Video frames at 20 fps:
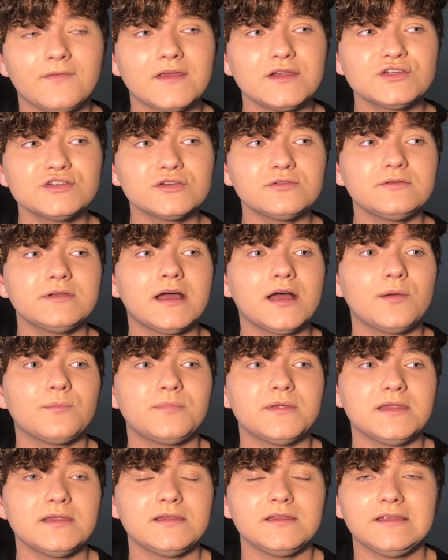They should not
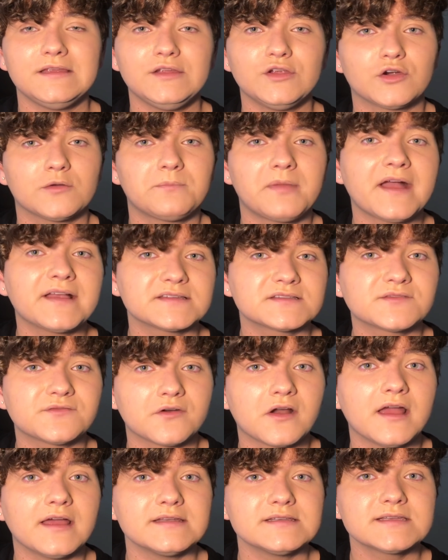be your best
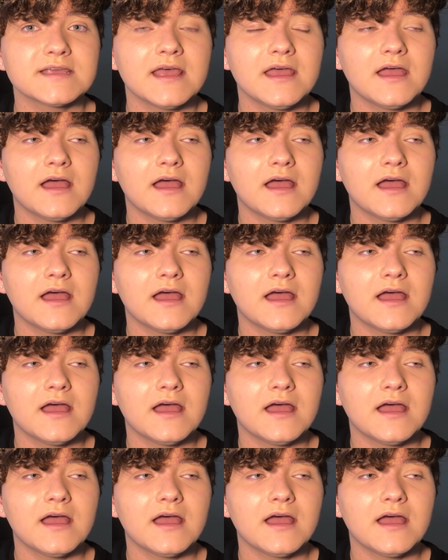friend.